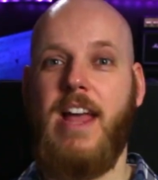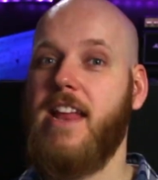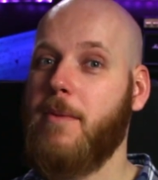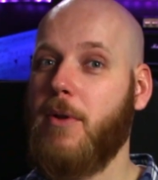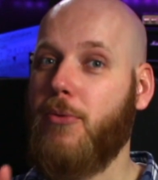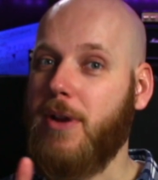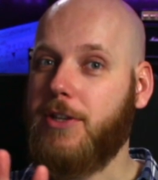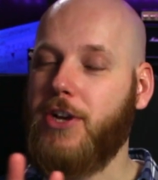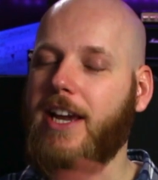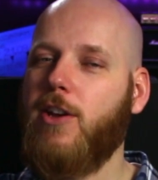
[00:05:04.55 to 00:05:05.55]
And number 3,
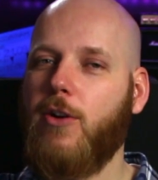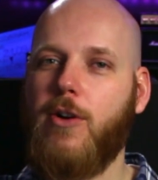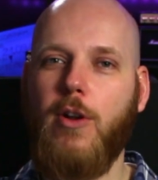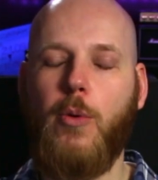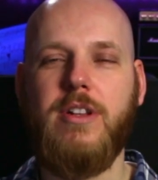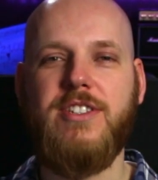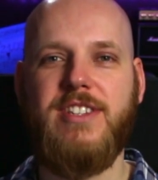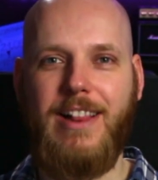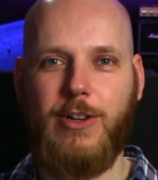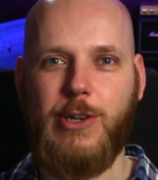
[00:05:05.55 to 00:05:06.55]
check your local
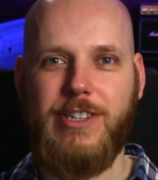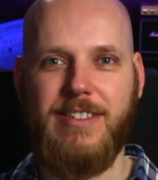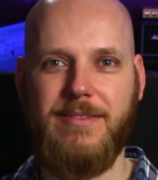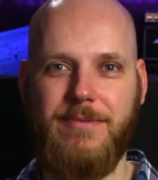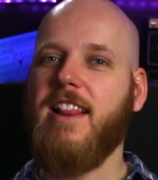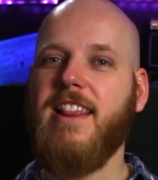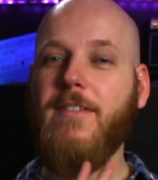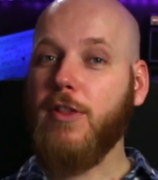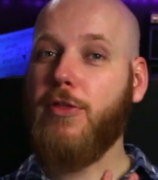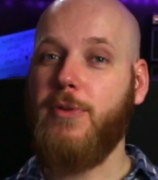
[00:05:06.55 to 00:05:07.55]
sellers.
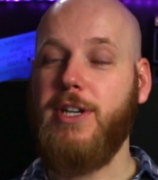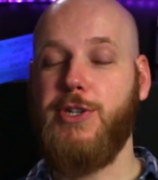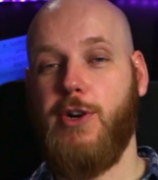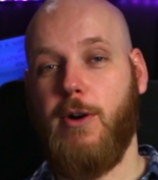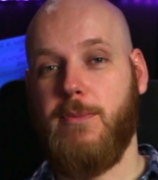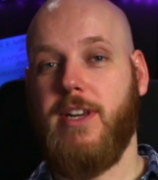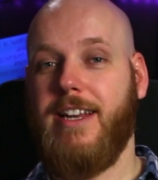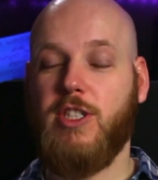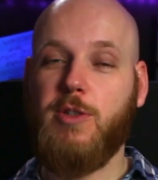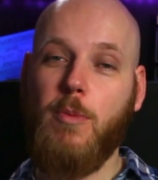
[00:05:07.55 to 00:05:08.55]
Level 3 shops
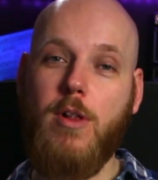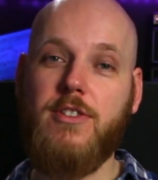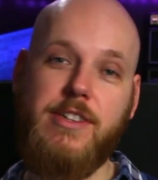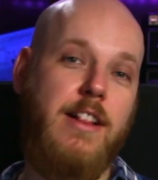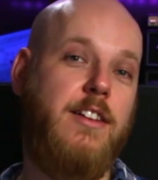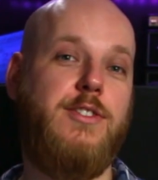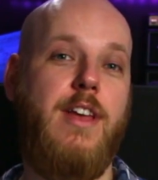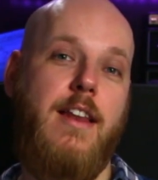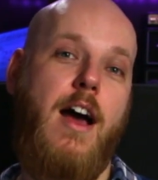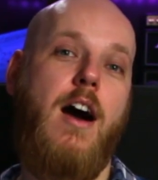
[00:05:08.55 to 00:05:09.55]
and smaller sellers
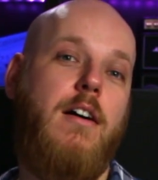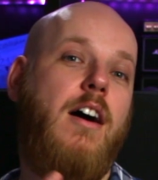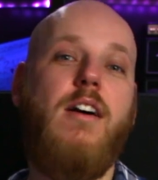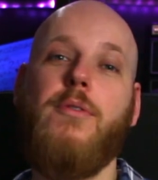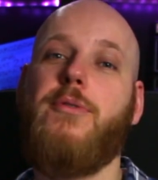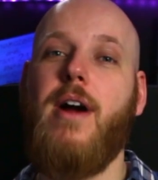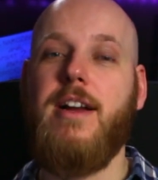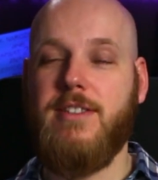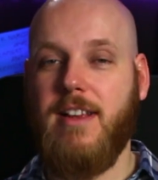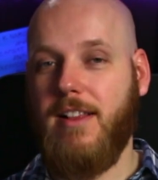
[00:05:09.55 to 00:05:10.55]
and
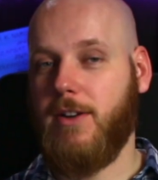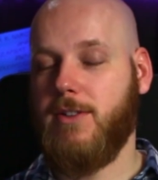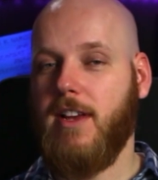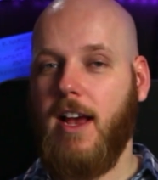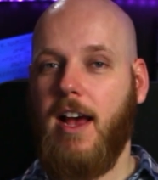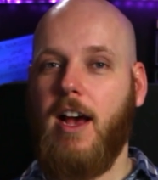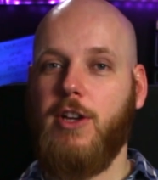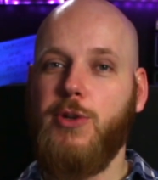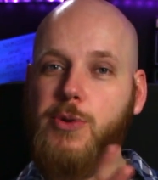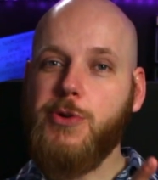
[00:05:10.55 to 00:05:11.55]
unauthorized sellers
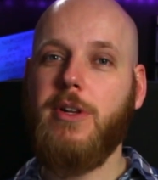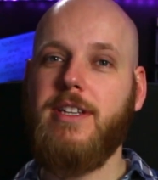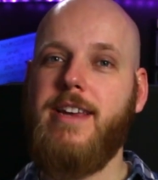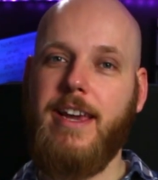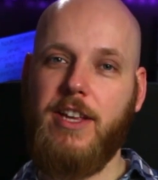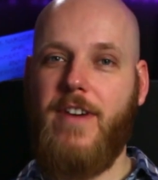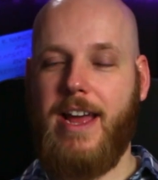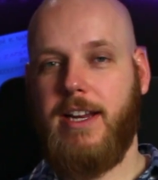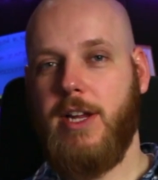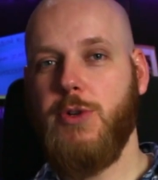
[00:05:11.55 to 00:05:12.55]
usually take
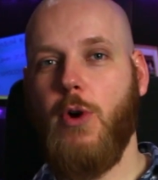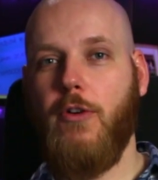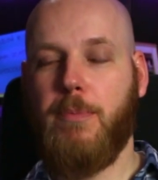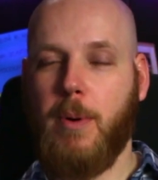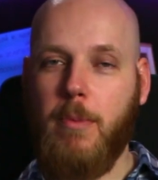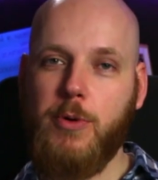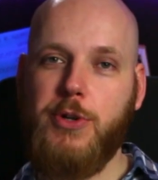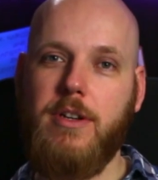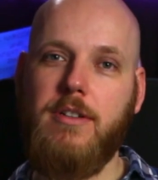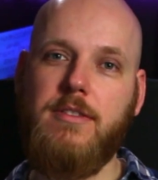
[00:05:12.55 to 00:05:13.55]
advantage of
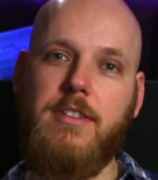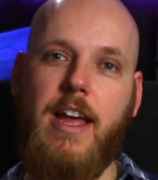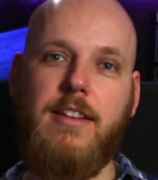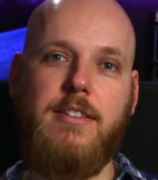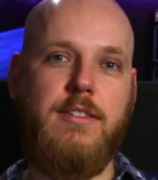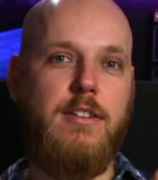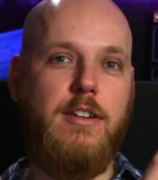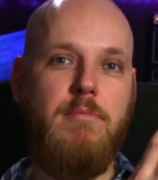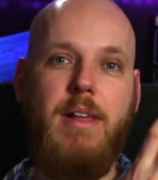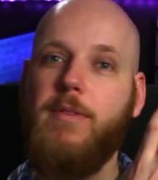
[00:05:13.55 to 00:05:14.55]
promotions that
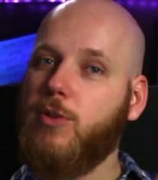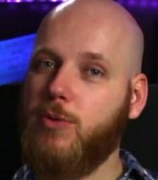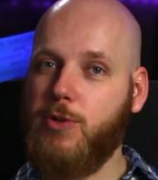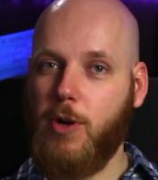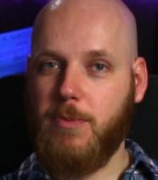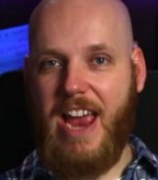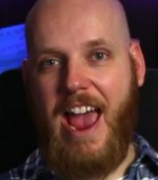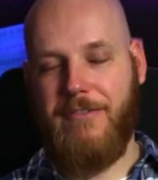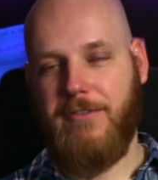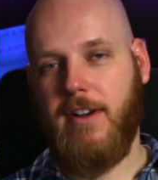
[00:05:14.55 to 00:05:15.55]
level 2 shops
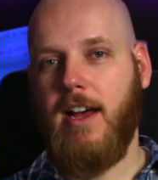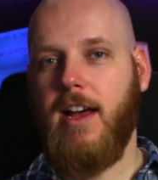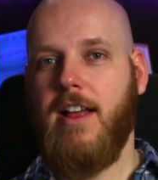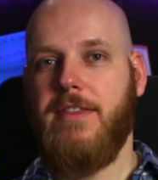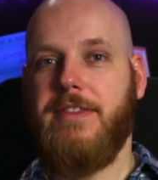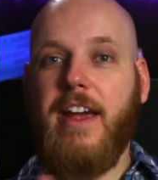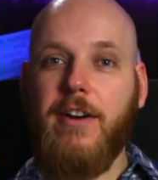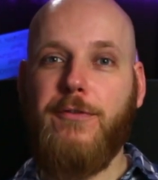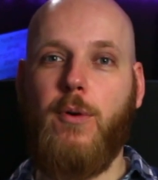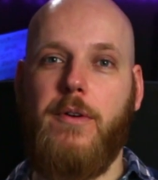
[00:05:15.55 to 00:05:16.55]
have.
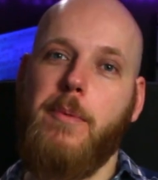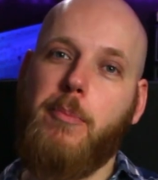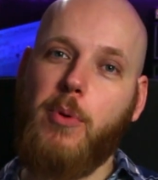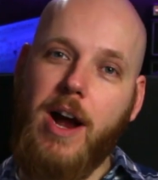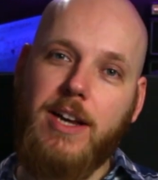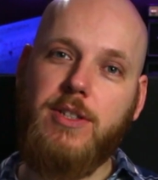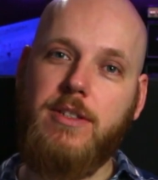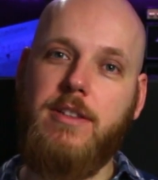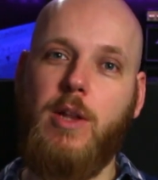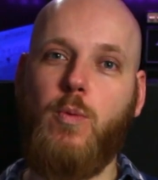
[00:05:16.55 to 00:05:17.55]
Therefore, the
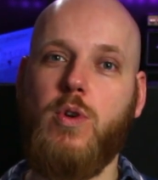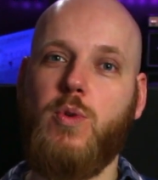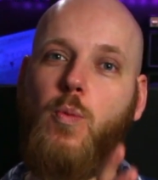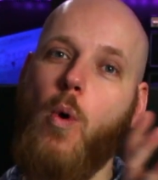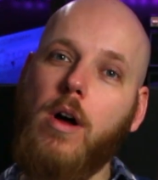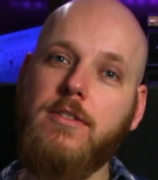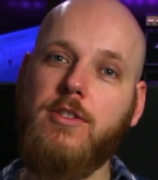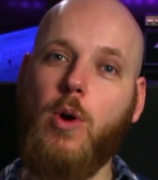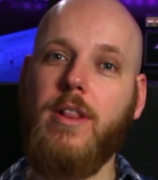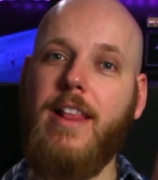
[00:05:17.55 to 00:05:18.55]
price that was once
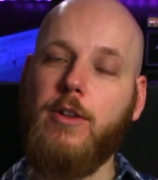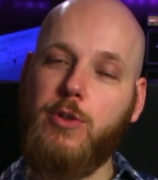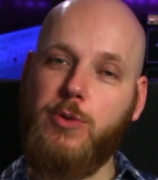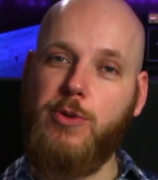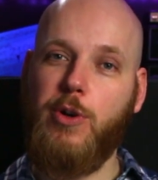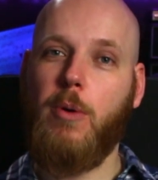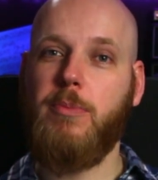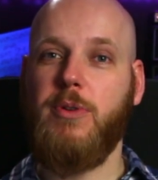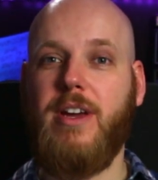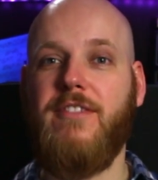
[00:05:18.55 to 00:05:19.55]
on level 2
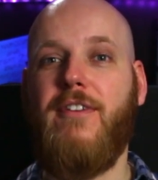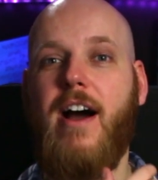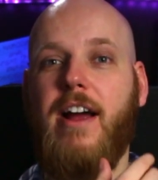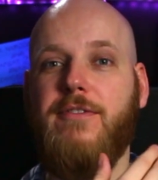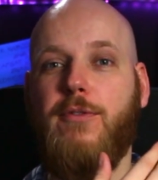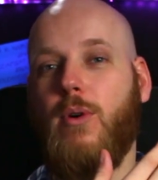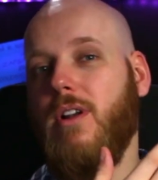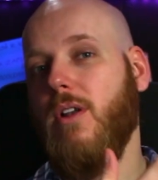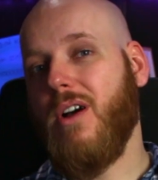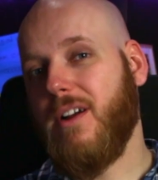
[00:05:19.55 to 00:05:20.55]
shop you can find for a
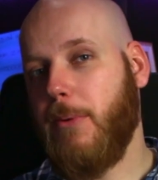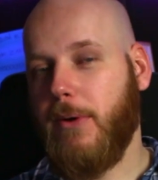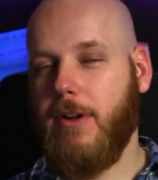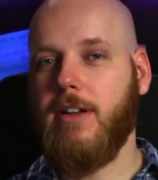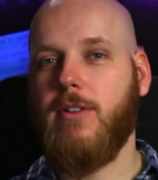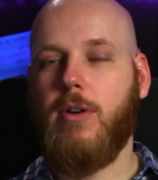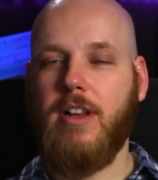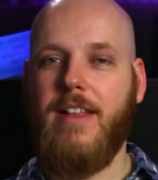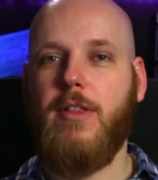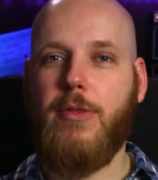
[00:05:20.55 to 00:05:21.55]
longer period on
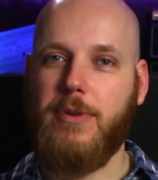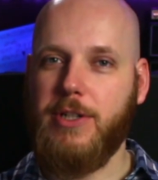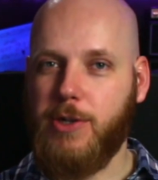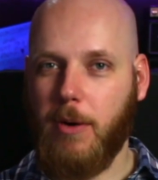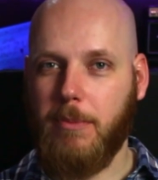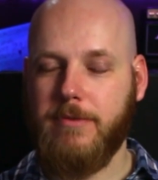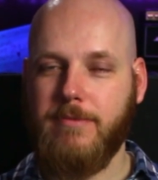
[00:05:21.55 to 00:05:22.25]
a level 3 shop.